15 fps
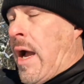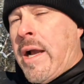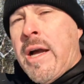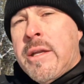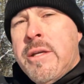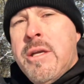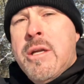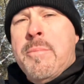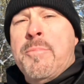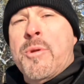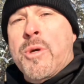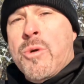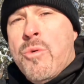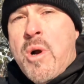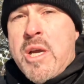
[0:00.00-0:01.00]
I got hit up with
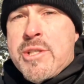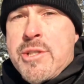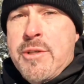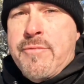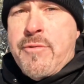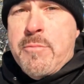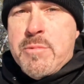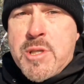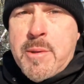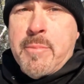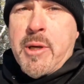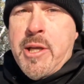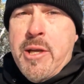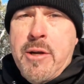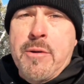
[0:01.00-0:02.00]
a question from
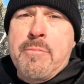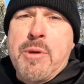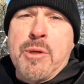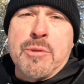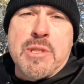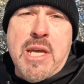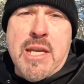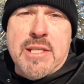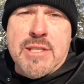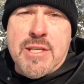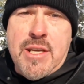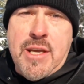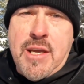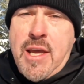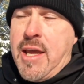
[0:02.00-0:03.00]
somebody here in Middle
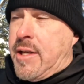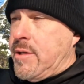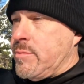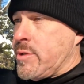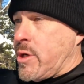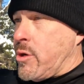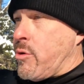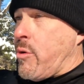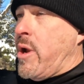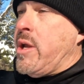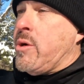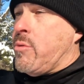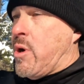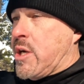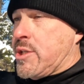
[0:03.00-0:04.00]
Tennessee, and it was a great
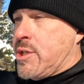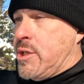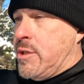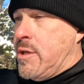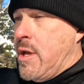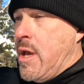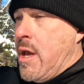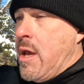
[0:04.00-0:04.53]
question